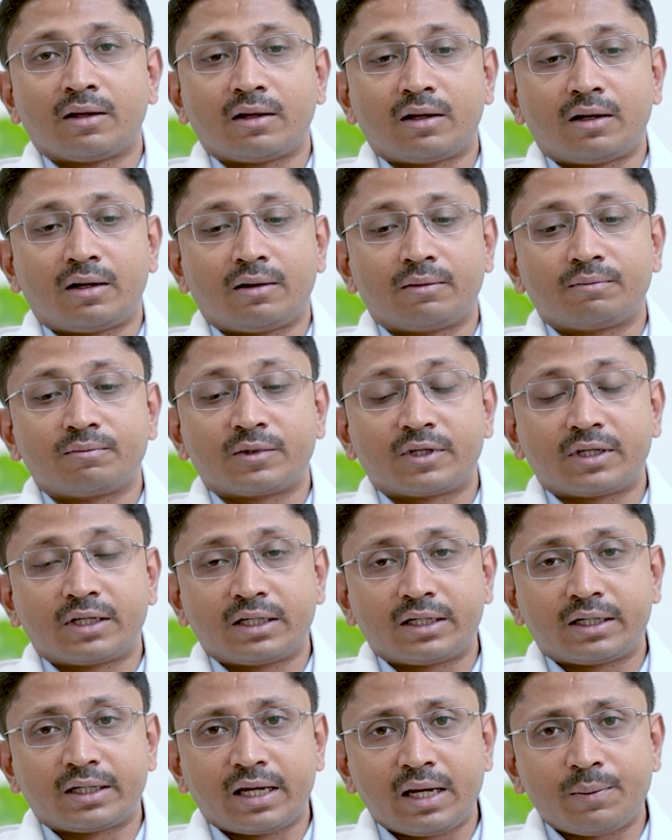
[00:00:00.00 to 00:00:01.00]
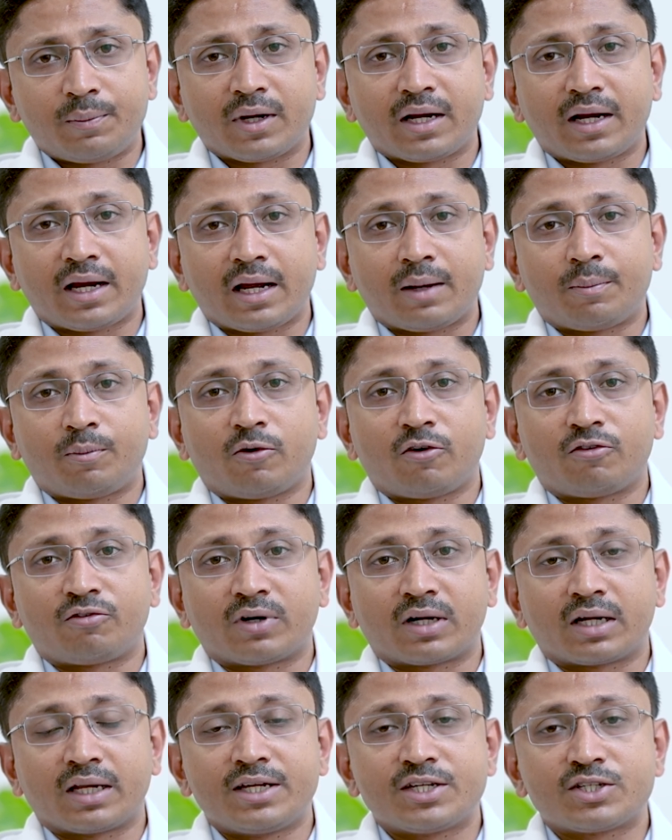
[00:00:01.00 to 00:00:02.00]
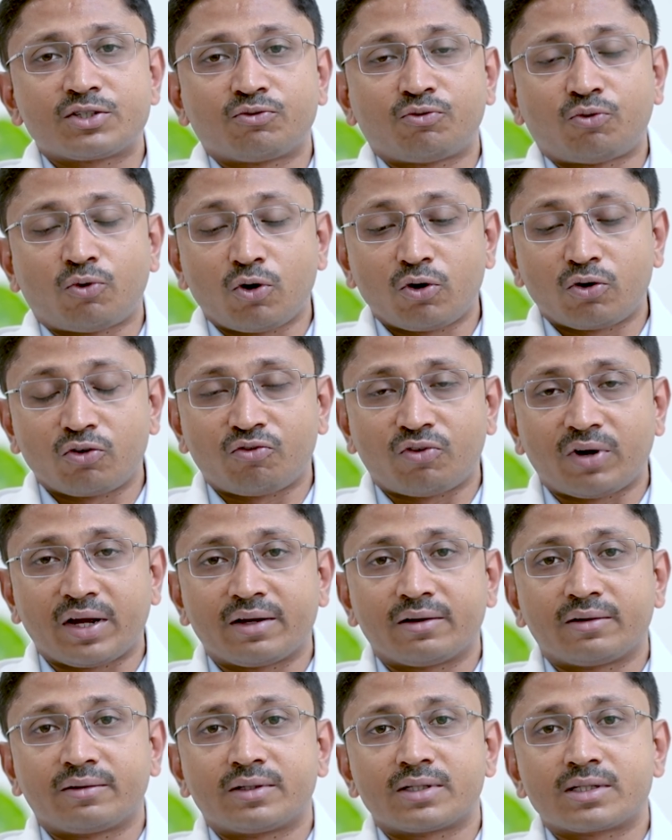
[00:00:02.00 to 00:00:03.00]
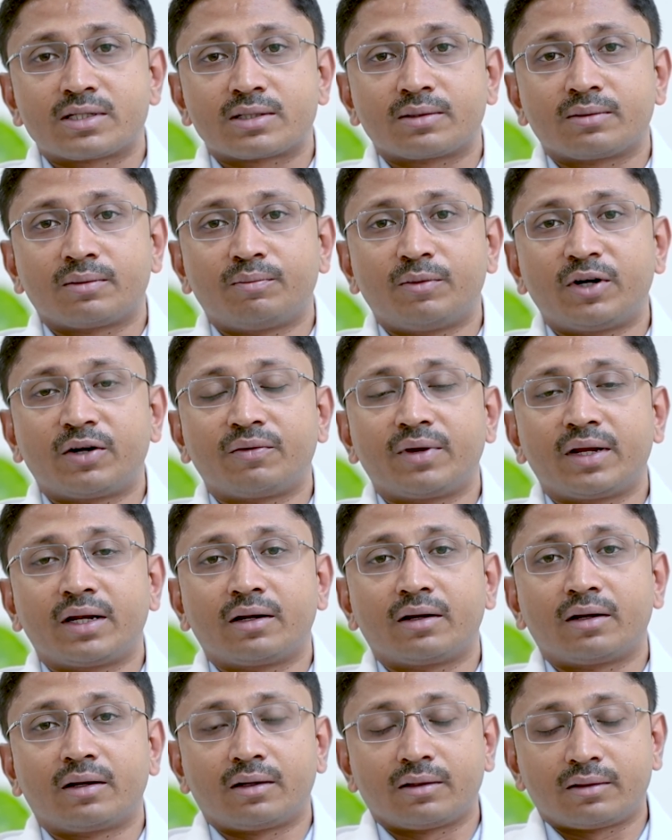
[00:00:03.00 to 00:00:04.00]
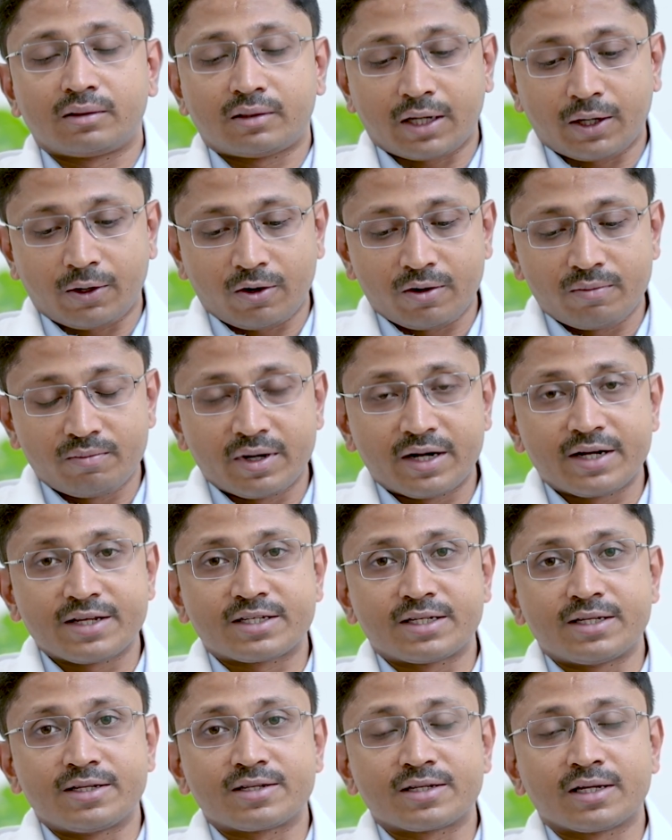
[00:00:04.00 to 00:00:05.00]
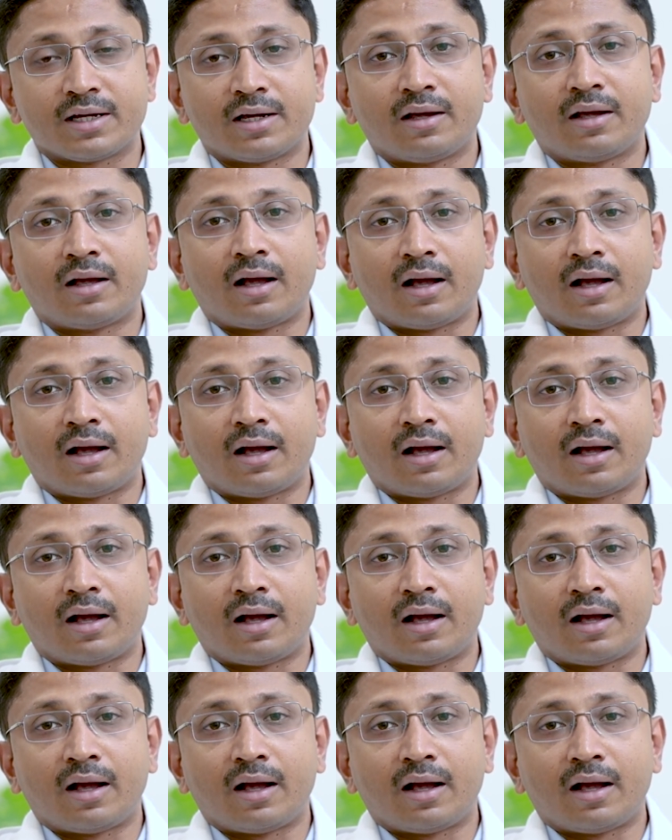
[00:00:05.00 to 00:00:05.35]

um, keep a gap of at least 4 to 5 hours between uh, thyroid medicines